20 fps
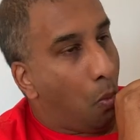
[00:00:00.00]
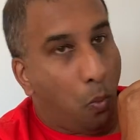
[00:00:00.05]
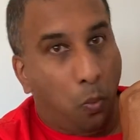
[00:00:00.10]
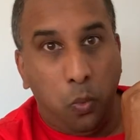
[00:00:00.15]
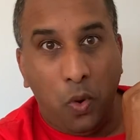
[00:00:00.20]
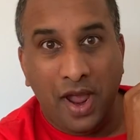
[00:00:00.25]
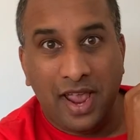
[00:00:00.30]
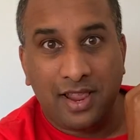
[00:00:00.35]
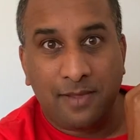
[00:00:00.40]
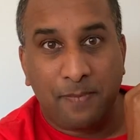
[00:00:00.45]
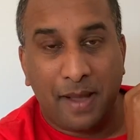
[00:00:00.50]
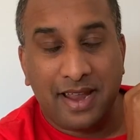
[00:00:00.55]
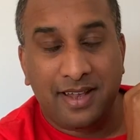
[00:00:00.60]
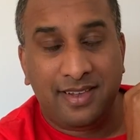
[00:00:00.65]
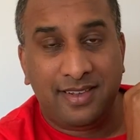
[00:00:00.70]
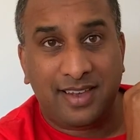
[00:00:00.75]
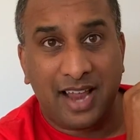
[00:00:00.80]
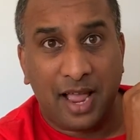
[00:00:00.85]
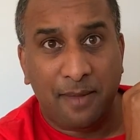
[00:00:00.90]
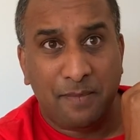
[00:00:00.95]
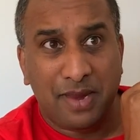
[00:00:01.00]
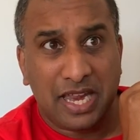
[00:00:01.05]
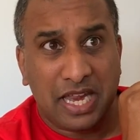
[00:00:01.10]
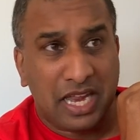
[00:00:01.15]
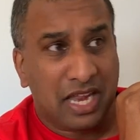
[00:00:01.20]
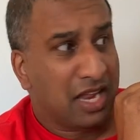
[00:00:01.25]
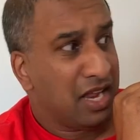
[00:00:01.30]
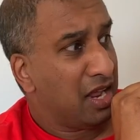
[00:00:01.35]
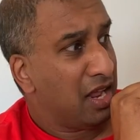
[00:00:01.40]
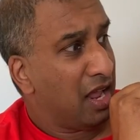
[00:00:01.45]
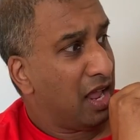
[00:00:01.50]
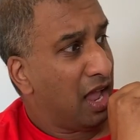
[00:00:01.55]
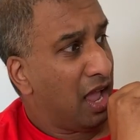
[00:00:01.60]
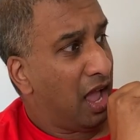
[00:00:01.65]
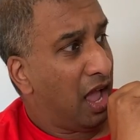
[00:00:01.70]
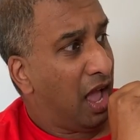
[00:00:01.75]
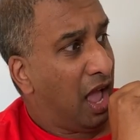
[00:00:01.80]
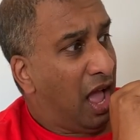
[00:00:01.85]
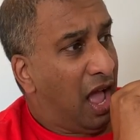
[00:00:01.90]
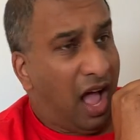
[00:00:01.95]
Where's my dummy?
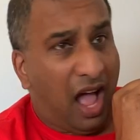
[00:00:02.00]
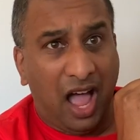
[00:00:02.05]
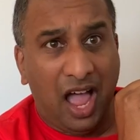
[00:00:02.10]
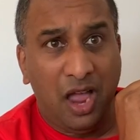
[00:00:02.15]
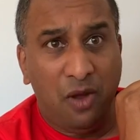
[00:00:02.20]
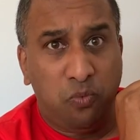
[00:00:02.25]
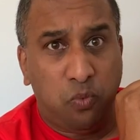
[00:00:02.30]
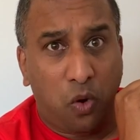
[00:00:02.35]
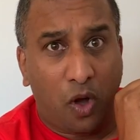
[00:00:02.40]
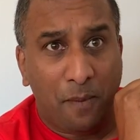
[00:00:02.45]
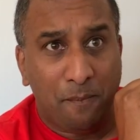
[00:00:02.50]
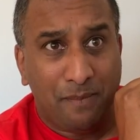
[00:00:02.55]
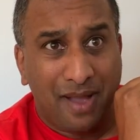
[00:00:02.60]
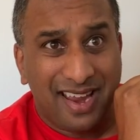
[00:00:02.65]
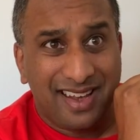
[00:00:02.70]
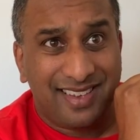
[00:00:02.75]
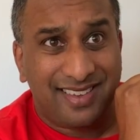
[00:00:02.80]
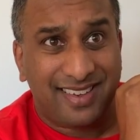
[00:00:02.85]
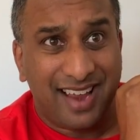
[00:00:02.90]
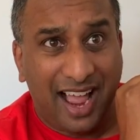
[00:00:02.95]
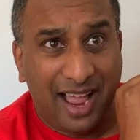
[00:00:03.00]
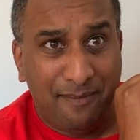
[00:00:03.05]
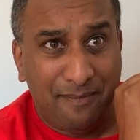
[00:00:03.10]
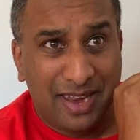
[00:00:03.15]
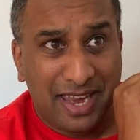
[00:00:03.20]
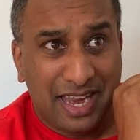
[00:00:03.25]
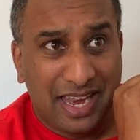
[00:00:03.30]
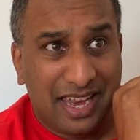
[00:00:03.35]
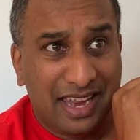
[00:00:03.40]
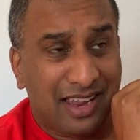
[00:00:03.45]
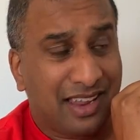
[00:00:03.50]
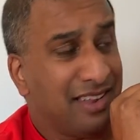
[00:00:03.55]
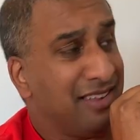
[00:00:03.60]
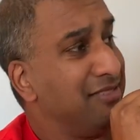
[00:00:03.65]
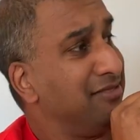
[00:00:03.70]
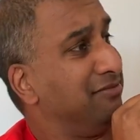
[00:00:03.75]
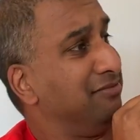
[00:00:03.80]
I want my dummy.